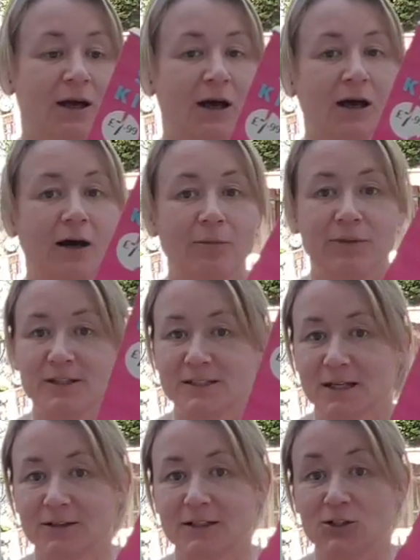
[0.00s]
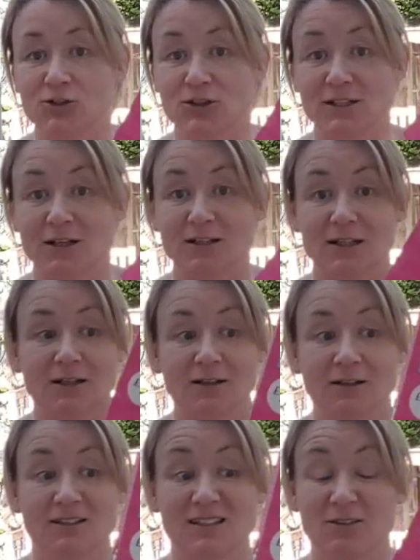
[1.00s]
um, this sounded interesting because it
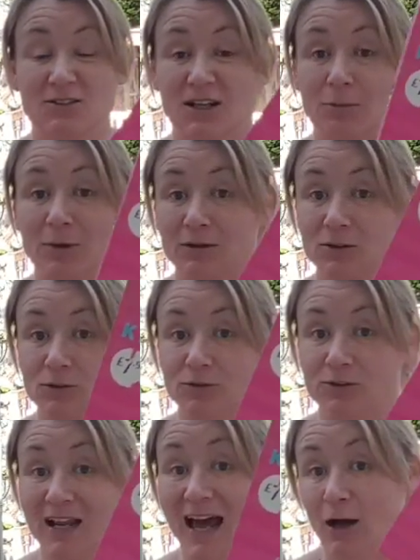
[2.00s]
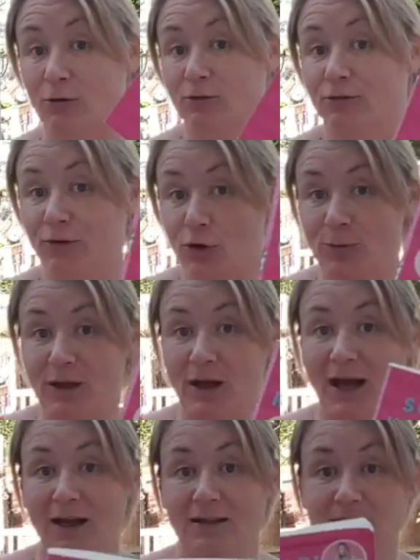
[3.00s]
sounds like a bit sort of an agoraphobia,
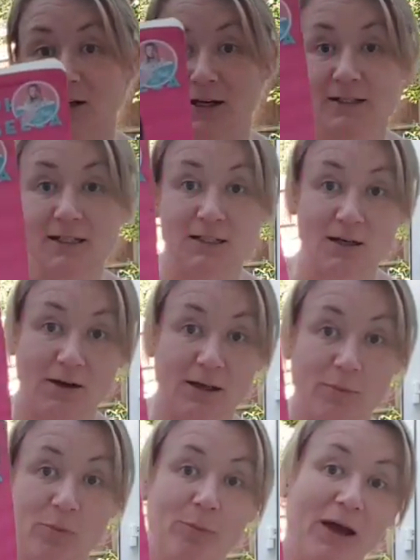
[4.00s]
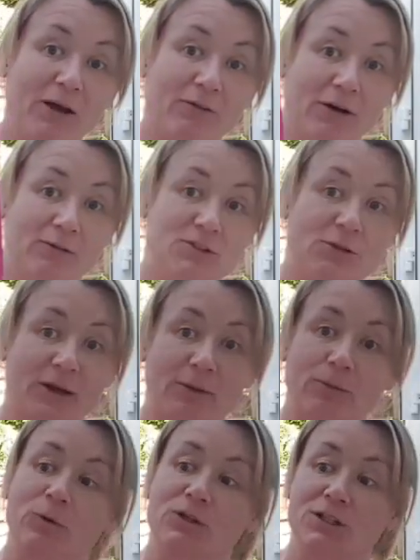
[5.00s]
anxiety type background to it,
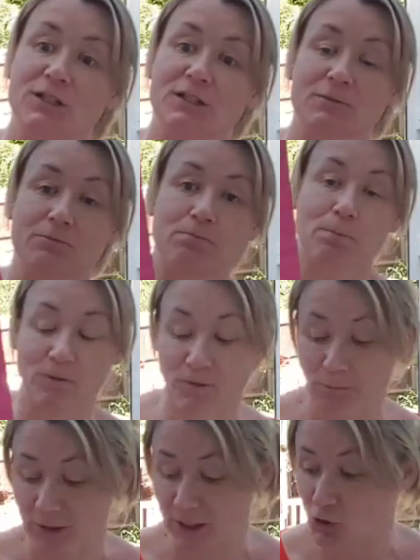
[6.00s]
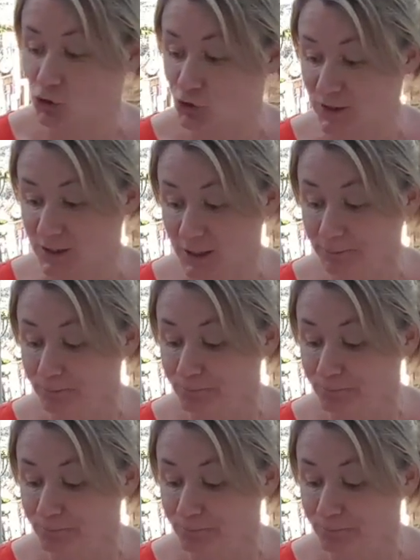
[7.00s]
which is something interesting.